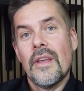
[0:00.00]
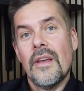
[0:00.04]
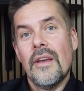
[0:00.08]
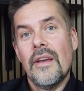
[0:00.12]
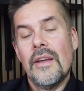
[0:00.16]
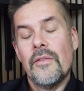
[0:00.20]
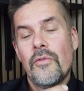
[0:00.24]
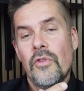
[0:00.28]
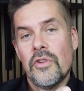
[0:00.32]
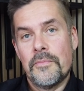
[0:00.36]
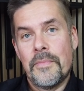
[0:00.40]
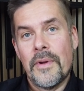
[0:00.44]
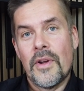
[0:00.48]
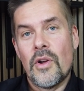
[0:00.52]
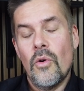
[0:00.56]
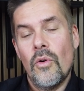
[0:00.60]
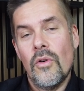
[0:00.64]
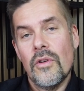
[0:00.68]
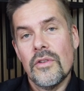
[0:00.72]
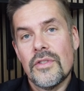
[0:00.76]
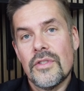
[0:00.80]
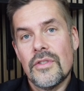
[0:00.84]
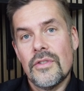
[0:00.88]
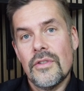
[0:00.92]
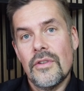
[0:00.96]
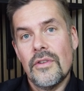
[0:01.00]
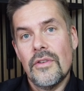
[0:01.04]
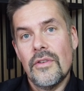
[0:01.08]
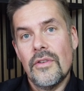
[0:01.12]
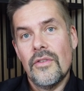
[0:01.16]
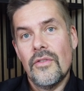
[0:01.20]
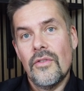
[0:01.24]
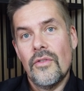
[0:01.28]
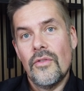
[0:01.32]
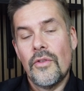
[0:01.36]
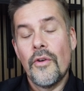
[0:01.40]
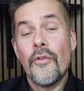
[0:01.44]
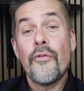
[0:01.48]
it was because
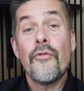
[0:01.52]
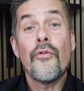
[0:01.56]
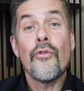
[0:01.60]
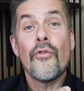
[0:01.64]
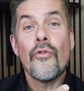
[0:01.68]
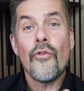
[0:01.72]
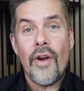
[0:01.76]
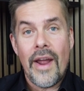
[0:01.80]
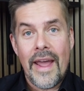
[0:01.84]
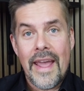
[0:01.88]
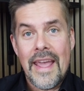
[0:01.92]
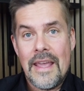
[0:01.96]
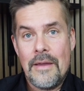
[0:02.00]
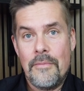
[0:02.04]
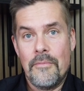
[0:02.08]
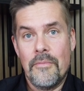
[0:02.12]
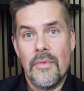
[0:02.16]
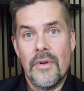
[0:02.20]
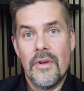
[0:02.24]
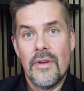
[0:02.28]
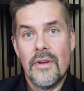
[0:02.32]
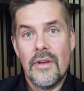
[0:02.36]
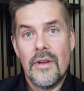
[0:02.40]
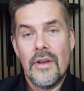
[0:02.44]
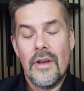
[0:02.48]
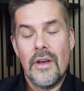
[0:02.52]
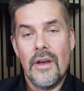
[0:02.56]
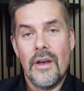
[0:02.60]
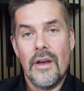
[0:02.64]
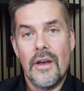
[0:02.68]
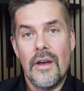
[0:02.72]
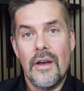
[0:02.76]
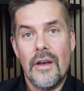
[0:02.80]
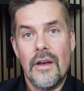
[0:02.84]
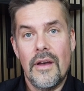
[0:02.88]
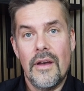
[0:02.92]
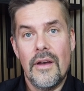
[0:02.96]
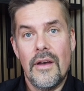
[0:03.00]
the frame
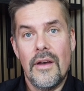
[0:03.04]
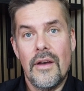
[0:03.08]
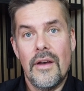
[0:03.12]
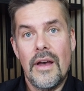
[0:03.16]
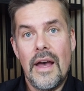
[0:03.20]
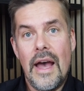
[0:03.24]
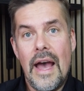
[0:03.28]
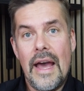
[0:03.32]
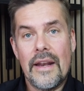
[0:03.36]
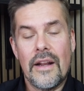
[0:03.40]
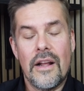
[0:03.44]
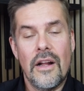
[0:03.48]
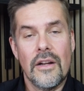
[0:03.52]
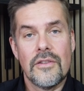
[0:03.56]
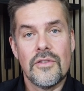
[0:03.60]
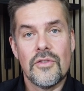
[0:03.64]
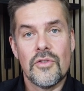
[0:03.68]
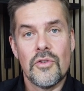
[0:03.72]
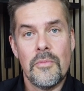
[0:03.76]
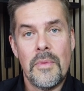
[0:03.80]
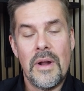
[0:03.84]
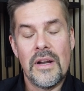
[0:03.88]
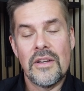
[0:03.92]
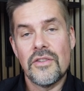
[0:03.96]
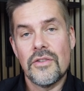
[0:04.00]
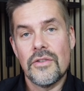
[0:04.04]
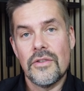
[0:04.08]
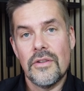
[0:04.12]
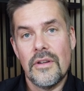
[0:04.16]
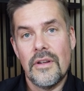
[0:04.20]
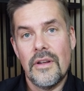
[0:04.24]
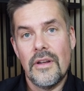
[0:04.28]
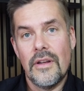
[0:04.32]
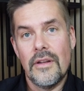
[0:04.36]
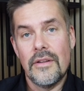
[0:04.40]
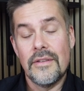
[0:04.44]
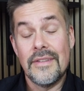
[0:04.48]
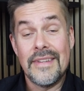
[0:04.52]
had got so much
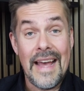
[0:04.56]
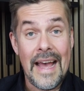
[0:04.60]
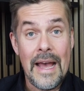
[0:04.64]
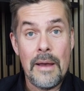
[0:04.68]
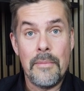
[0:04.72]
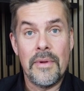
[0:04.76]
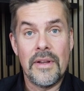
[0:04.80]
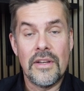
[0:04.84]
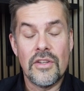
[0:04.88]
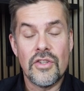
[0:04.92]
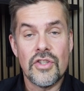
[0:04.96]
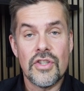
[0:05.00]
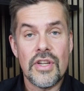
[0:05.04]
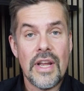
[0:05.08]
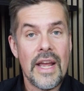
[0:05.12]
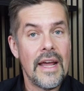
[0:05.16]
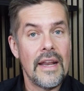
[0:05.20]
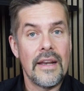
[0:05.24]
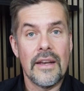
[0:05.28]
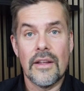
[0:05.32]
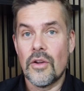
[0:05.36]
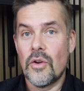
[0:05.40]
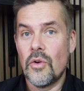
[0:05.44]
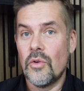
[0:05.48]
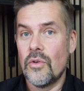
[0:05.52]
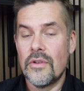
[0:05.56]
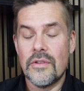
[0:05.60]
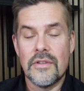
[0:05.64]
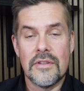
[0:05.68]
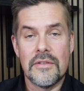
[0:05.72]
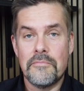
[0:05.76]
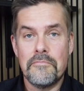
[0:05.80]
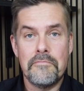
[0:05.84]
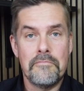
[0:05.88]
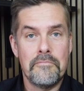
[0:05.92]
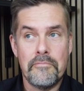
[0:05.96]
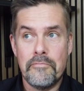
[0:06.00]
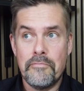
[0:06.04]
damage and couldn't
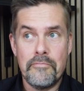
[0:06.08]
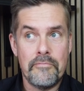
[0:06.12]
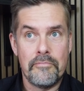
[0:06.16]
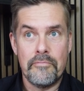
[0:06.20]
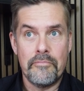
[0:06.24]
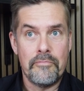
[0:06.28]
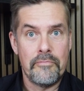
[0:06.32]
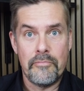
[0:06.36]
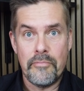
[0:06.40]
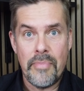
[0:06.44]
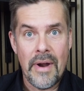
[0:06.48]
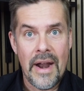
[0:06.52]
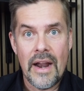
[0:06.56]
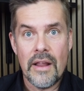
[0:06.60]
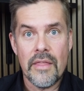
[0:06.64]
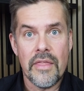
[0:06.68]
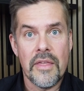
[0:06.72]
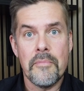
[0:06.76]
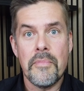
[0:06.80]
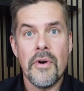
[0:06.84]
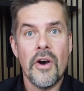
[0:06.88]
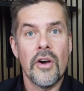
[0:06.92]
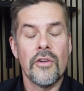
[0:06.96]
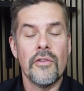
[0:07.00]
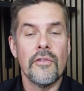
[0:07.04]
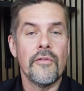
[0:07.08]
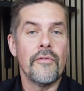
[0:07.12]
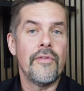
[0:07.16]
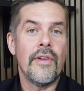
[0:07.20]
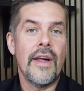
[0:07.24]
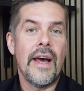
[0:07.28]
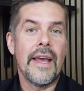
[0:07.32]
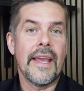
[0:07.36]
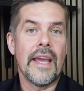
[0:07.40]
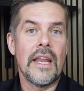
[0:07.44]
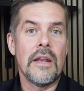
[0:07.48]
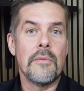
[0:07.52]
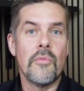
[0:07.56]
bear the burden of
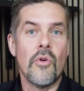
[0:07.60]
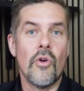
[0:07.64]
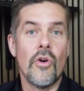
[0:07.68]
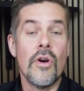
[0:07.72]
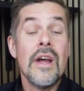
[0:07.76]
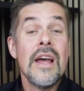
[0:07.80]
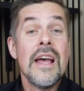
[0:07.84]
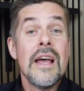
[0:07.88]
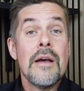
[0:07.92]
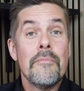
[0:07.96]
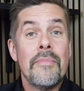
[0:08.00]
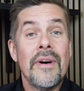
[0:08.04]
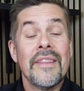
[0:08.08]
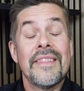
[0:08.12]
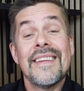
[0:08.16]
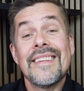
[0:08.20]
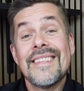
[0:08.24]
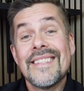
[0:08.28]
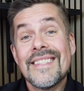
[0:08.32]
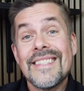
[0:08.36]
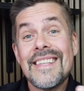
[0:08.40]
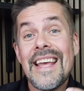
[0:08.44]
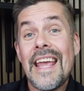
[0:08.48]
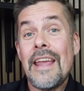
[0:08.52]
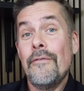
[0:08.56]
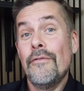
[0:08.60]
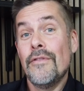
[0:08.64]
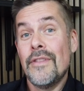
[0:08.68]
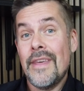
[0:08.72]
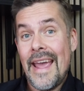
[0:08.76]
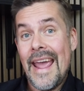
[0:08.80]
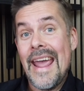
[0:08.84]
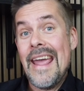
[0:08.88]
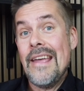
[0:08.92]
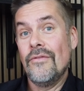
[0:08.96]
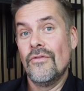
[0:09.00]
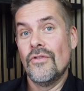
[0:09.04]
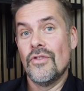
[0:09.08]
flying anymore. But they saved
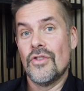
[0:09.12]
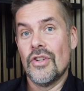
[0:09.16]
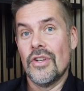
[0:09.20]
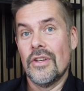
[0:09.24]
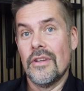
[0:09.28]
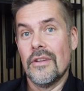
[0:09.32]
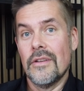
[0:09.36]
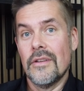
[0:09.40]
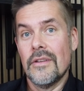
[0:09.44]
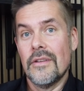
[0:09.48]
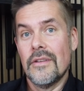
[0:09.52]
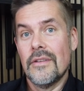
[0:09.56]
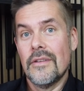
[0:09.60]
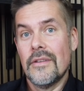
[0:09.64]
the engine.